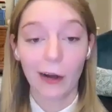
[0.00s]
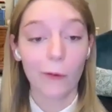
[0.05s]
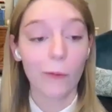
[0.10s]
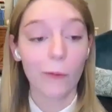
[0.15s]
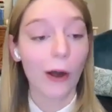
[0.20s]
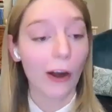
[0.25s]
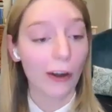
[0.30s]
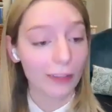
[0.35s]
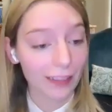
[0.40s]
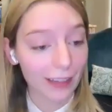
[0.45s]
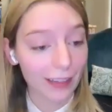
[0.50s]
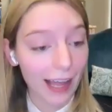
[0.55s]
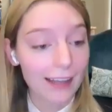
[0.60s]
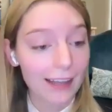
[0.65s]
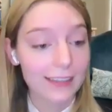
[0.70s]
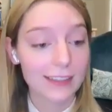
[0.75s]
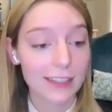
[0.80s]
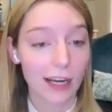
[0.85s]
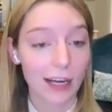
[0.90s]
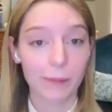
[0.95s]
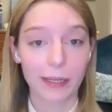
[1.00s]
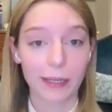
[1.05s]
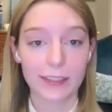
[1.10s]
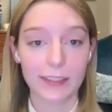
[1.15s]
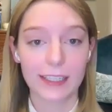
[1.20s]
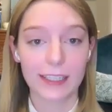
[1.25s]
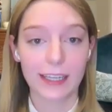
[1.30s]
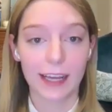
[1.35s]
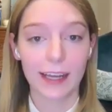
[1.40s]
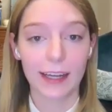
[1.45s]
Now, our last topic
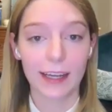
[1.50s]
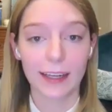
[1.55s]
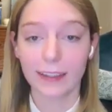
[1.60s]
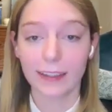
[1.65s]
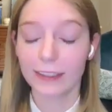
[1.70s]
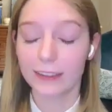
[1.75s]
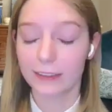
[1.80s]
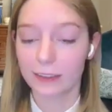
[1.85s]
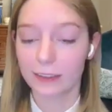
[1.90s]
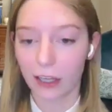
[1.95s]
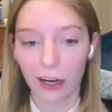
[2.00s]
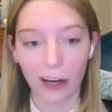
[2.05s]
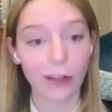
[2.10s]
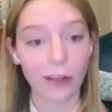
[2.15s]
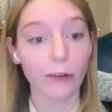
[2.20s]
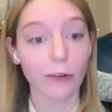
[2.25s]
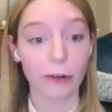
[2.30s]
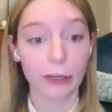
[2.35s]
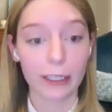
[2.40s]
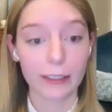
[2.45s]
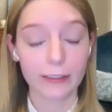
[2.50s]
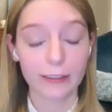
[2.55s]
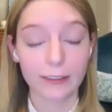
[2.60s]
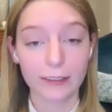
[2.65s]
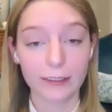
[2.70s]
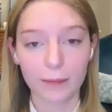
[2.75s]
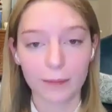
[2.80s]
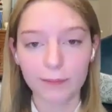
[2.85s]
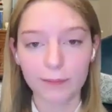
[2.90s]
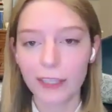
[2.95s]
today is cholera,
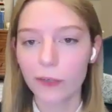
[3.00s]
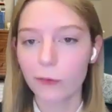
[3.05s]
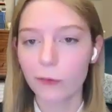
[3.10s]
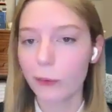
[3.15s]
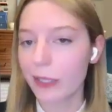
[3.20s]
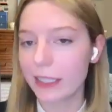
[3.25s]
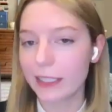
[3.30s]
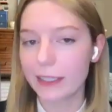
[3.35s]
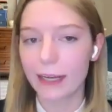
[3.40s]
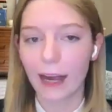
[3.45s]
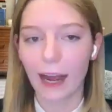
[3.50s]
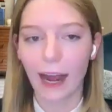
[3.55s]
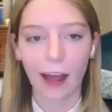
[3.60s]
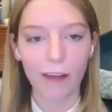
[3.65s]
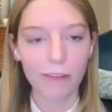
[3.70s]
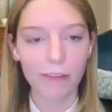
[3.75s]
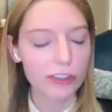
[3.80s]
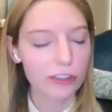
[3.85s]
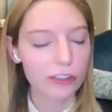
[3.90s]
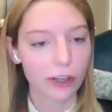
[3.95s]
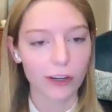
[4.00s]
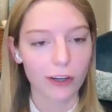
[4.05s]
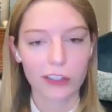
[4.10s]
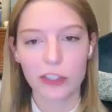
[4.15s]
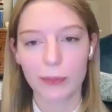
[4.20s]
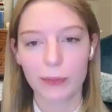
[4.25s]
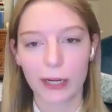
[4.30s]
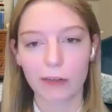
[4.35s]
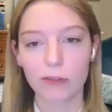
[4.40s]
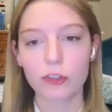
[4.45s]
something we haven't
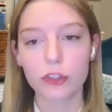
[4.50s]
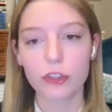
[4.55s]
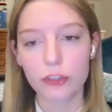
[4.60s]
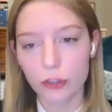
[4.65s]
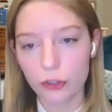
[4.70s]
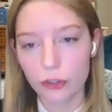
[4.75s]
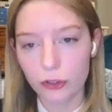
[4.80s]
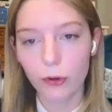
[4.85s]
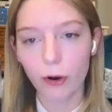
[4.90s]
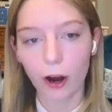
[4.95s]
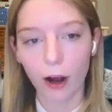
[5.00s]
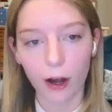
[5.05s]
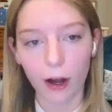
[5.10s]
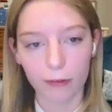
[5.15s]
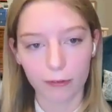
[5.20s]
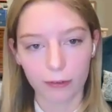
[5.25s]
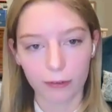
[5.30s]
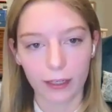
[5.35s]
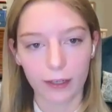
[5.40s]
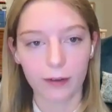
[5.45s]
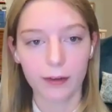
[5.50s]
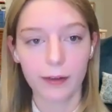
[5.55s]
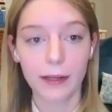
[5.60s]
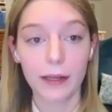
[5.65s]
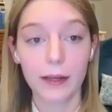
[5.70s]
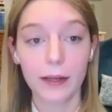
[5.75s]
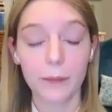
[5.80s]
talked about too often,